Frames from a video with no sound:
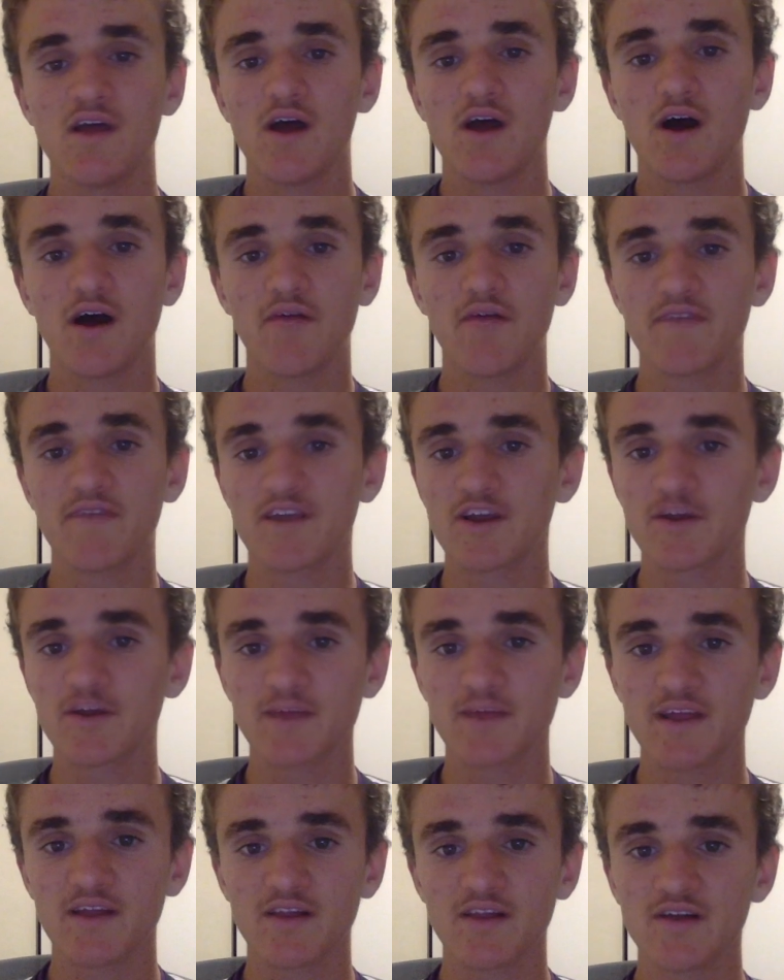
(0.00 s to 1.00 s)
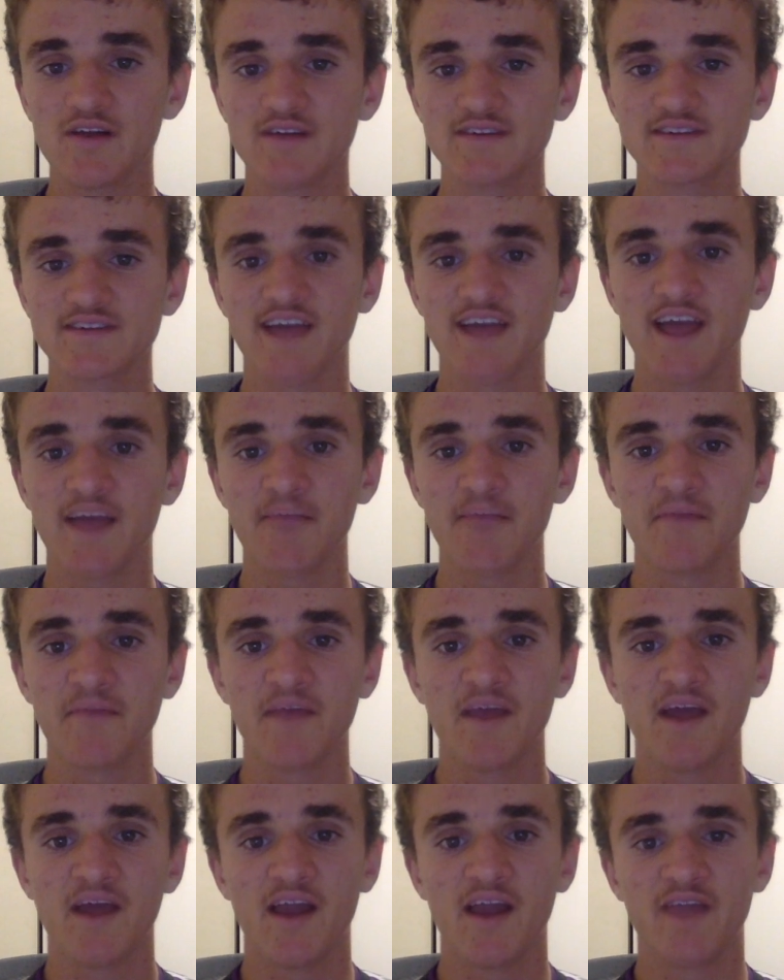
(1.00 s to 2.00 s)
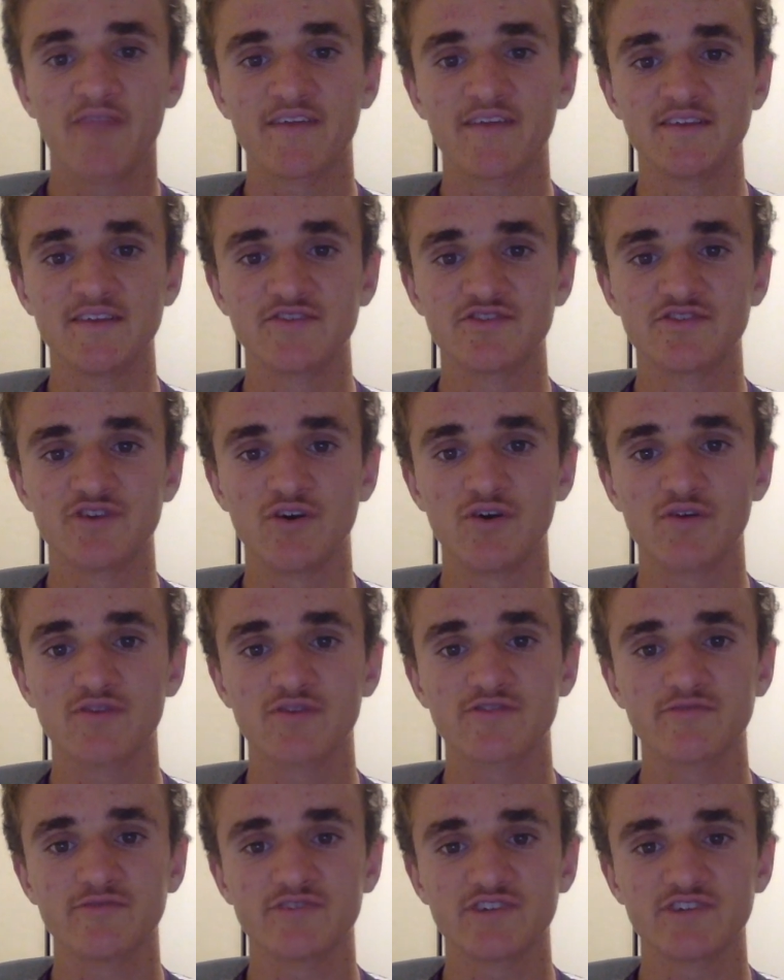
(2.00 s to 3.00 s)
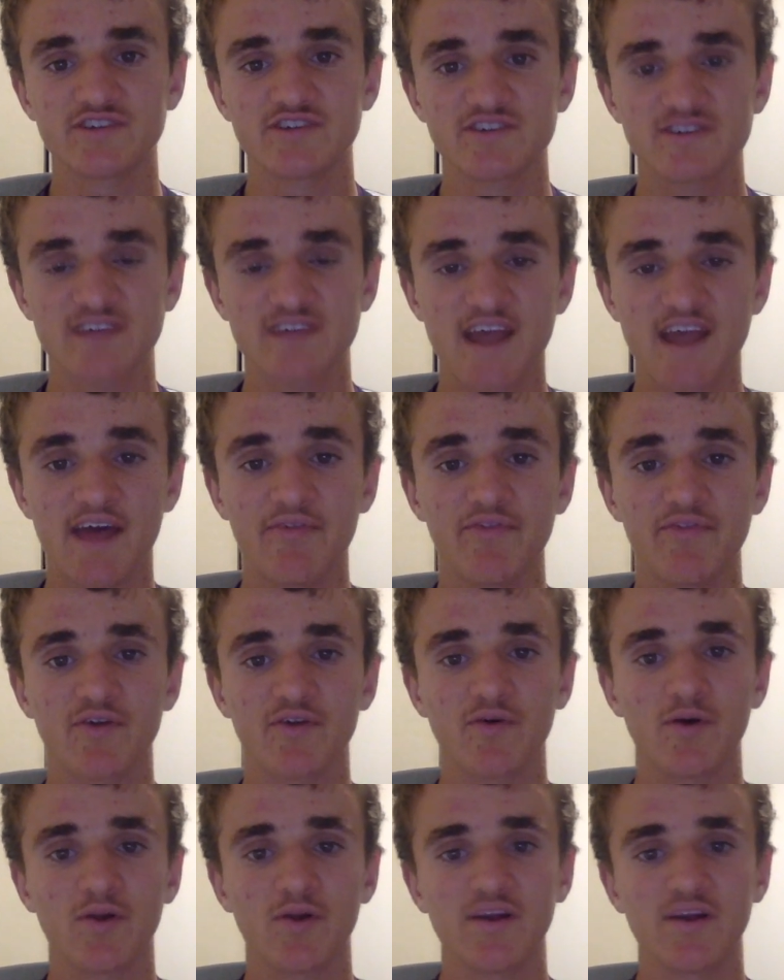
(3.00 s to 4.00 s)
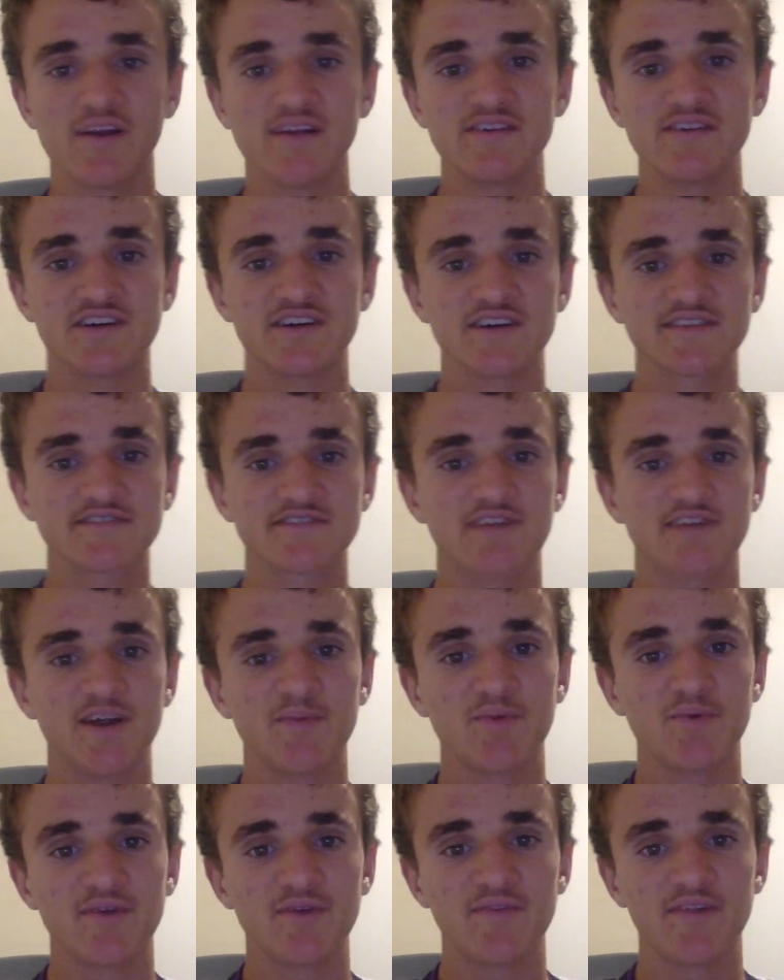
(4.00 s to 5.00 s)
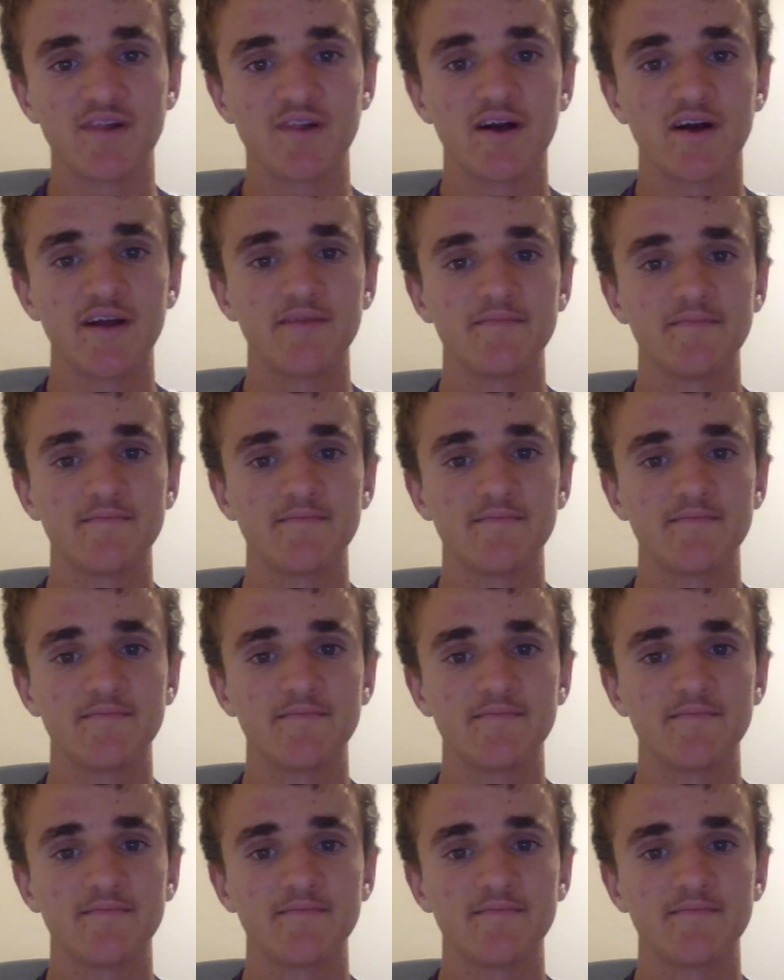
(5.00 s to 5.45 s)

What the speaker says: I think it'll be a close game, and I think the Dogs will just have the quality to just scrape over the line.